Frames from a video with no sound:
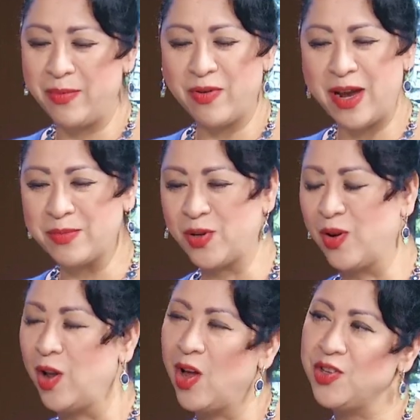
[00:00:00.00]
perhaps are
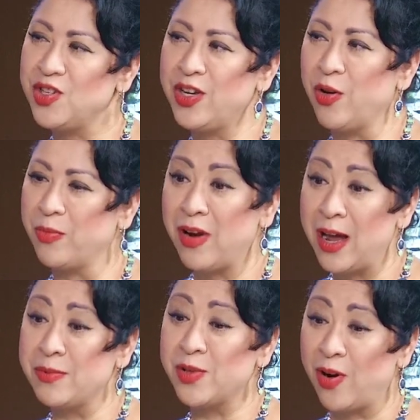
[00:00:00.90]
launching or
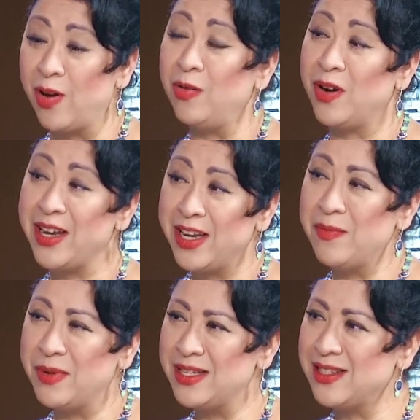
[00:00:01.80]
perhaps are already in a
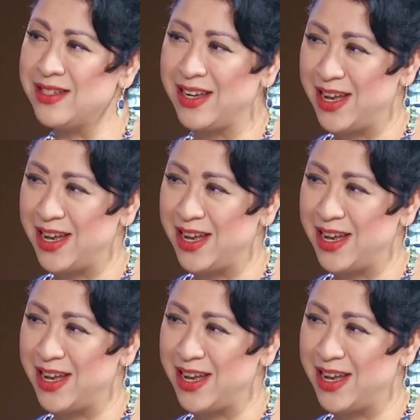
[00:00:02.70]
business and,